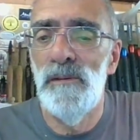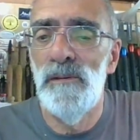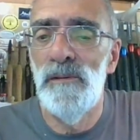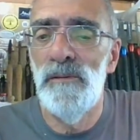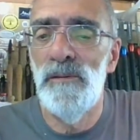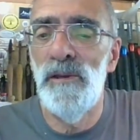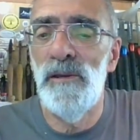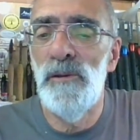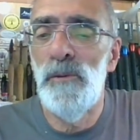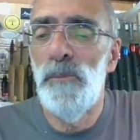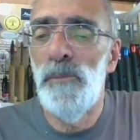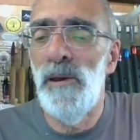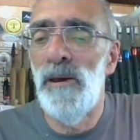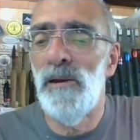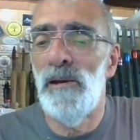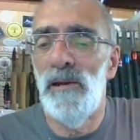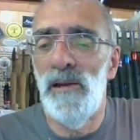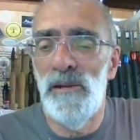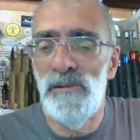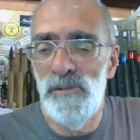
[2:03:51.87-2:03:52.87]
Thank you
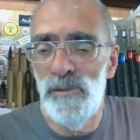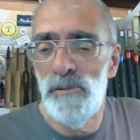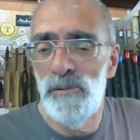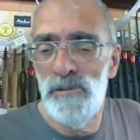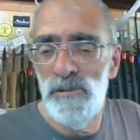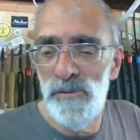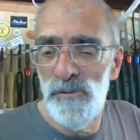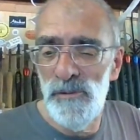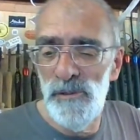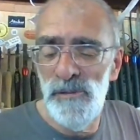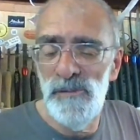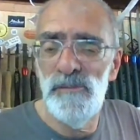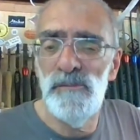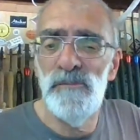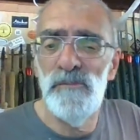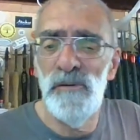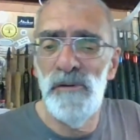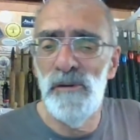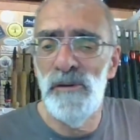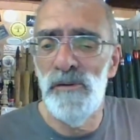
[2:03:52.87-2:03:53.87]
Pat, glad you enjoyed it,
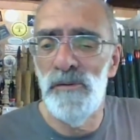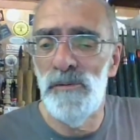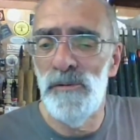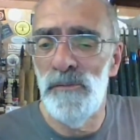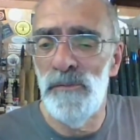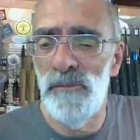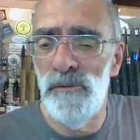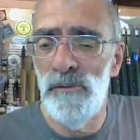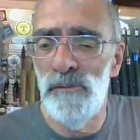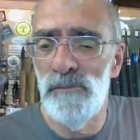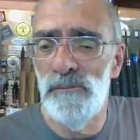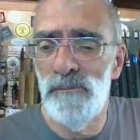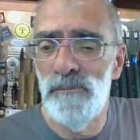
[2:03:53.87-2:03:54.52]
very kind of you.